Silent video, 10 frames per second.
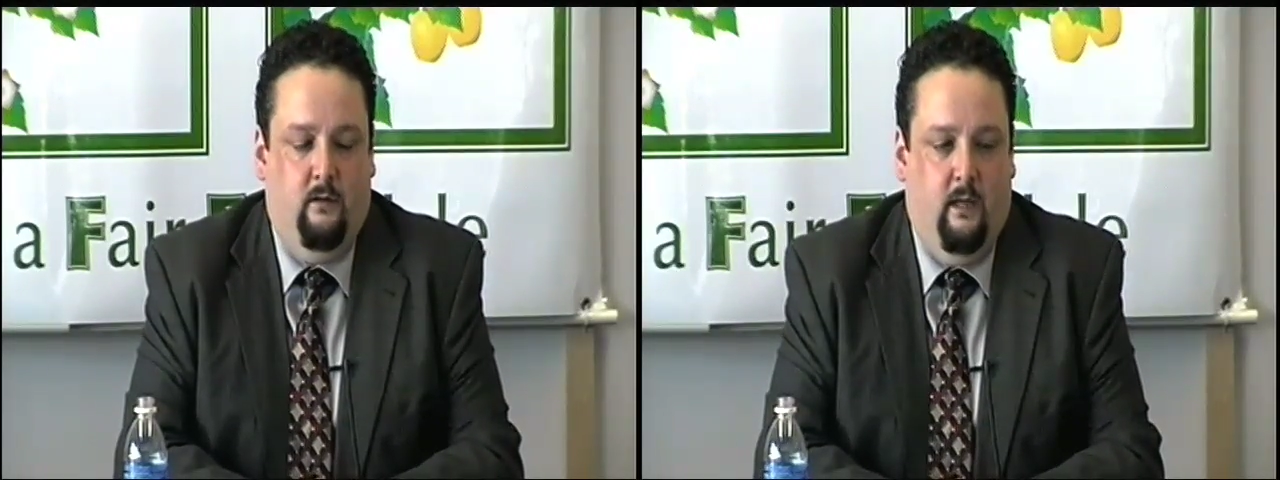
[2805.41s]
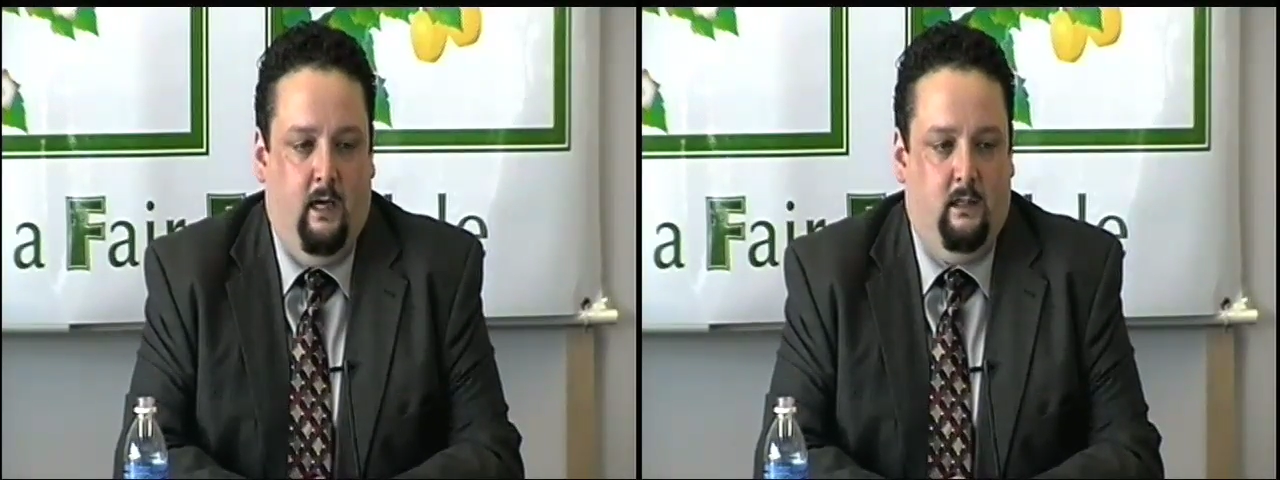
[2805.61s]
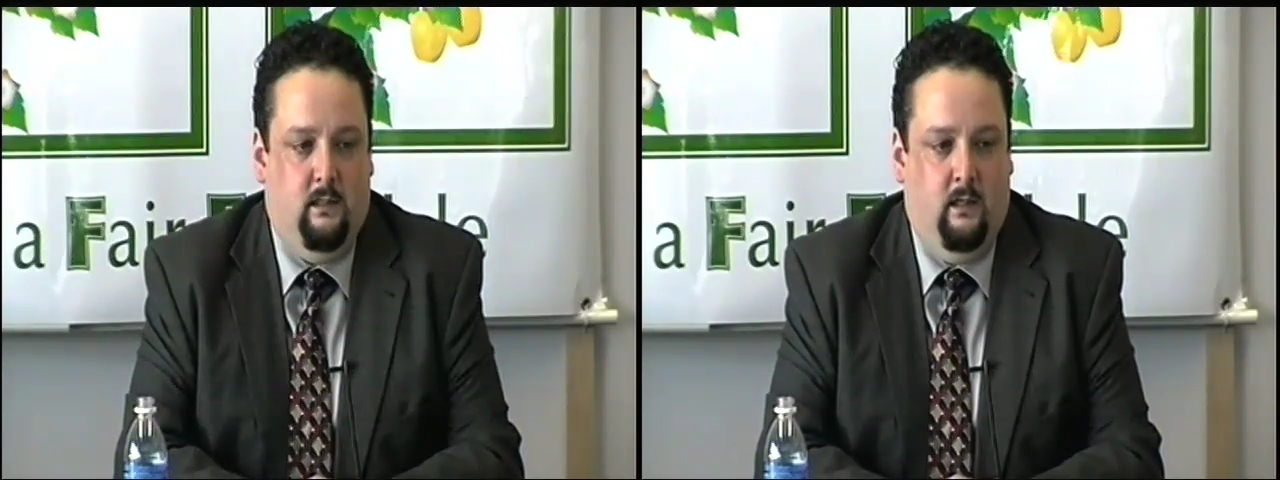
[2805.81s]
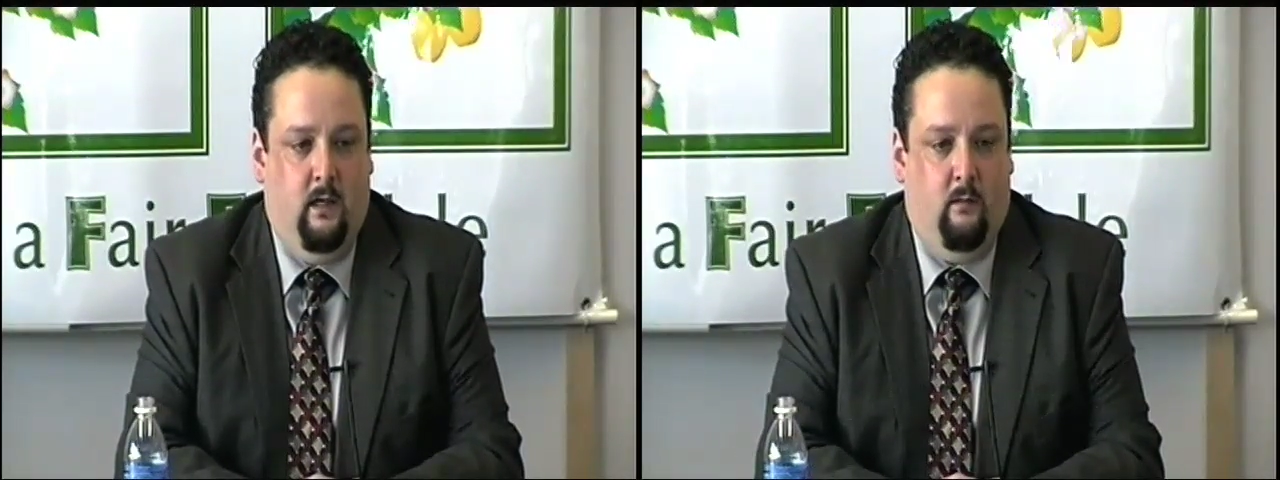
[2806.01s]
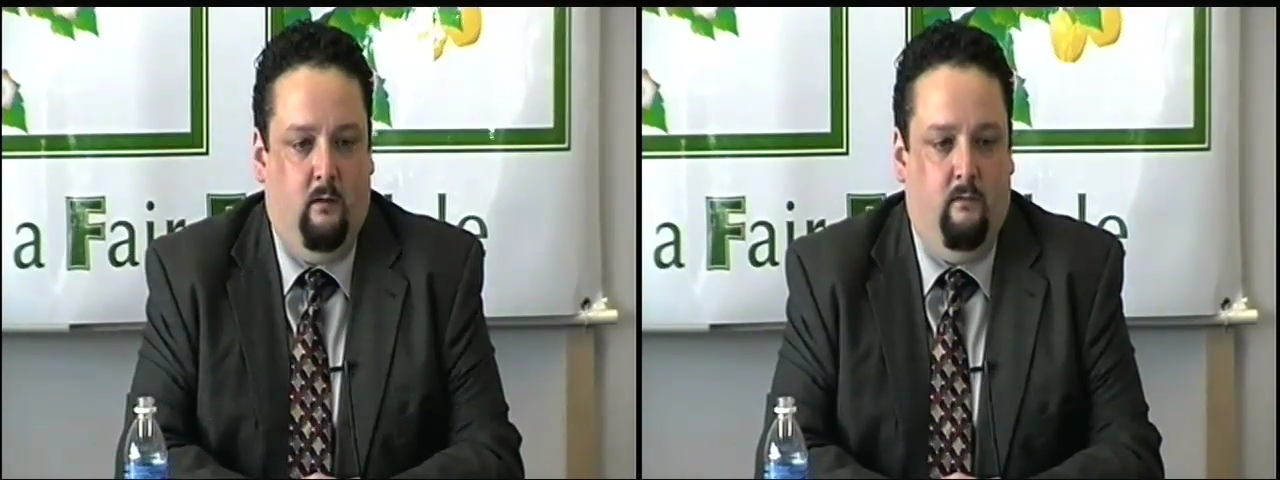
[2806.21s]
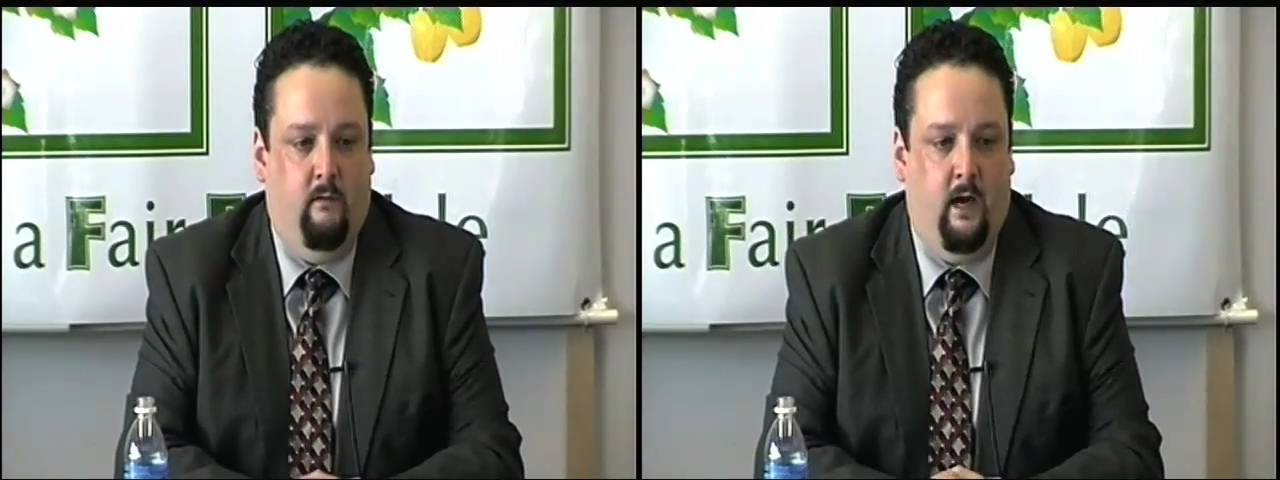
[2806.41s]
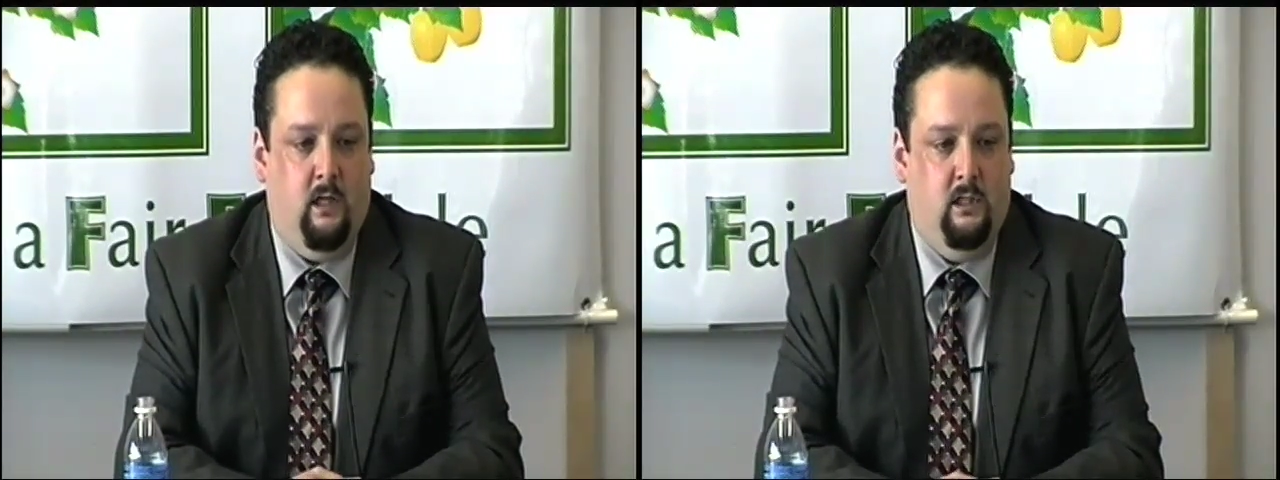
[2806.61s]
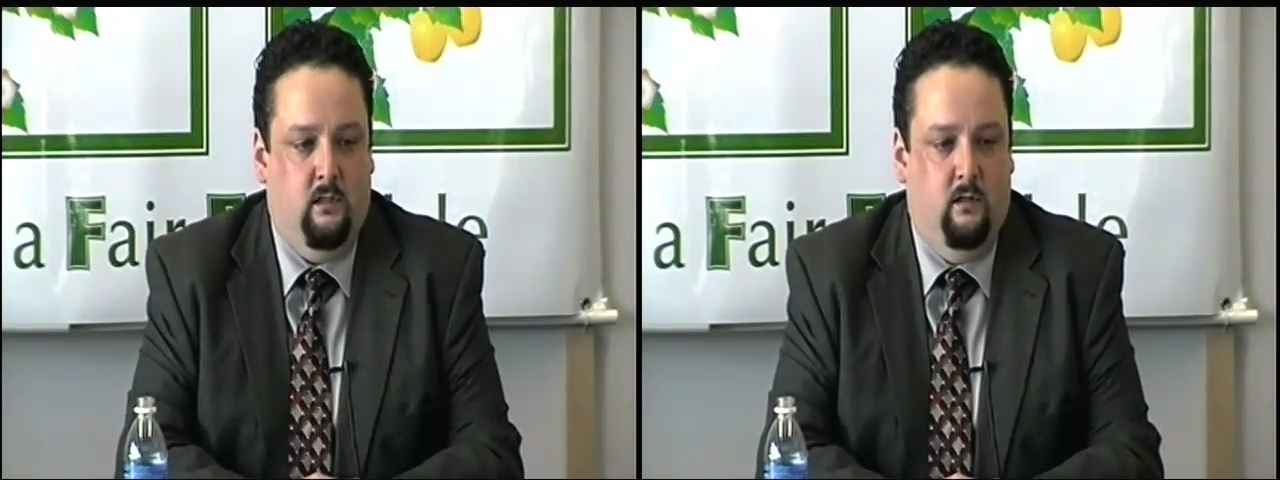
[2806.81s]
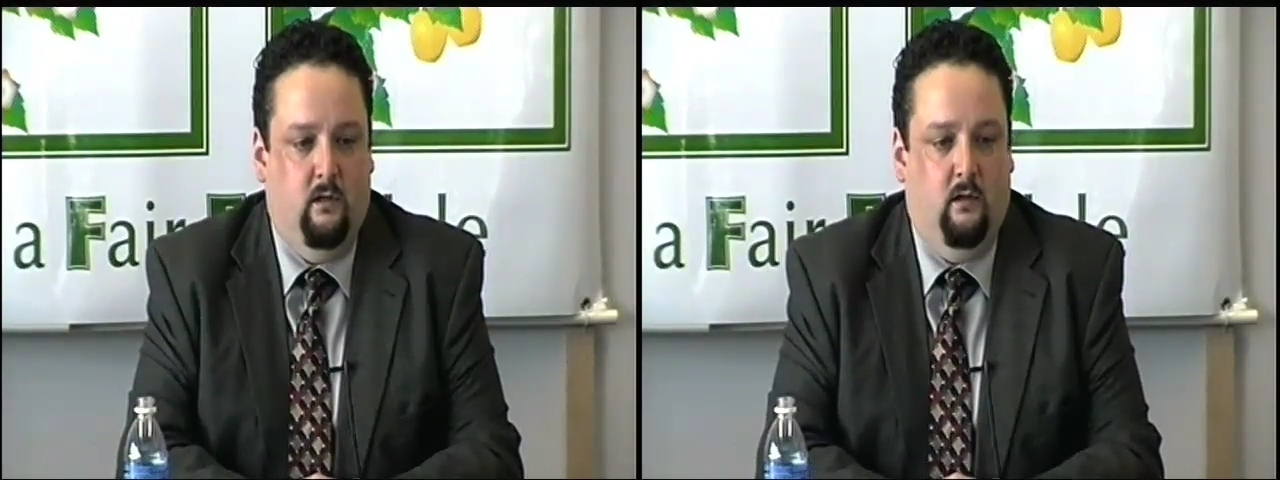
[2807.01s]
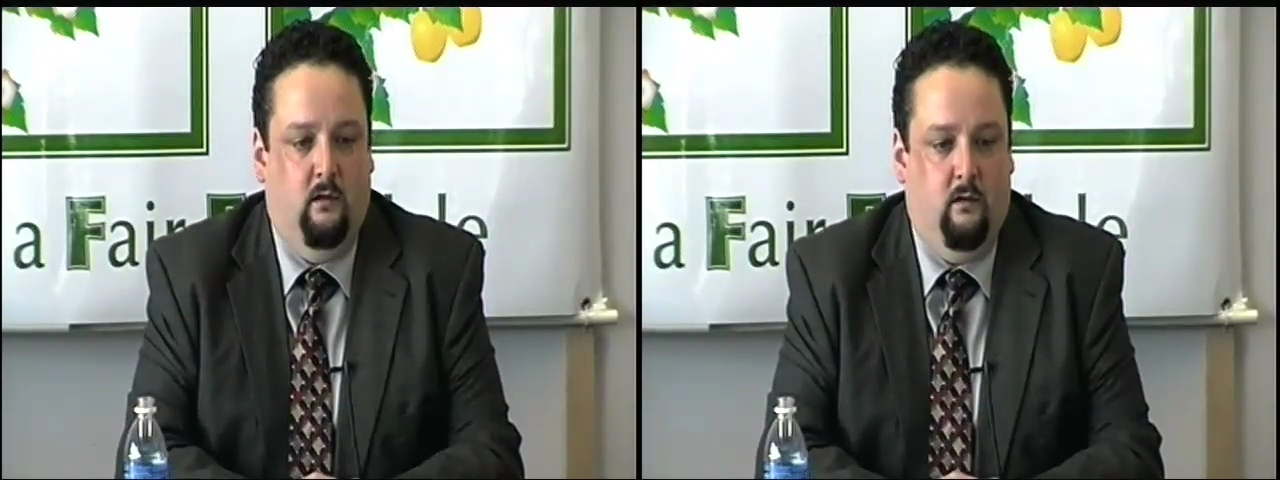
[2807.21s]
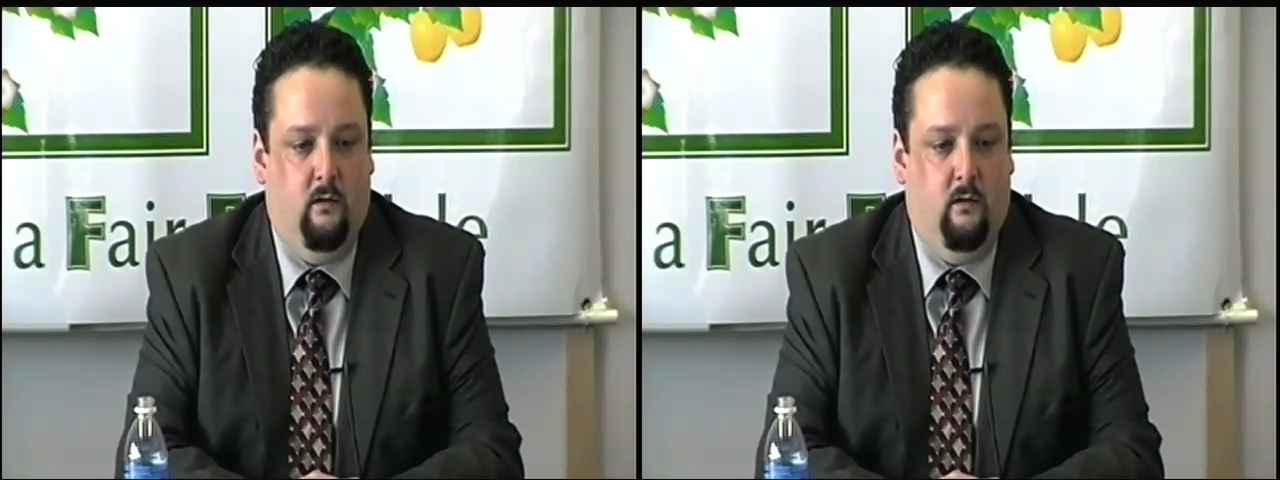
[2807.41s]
that reflects the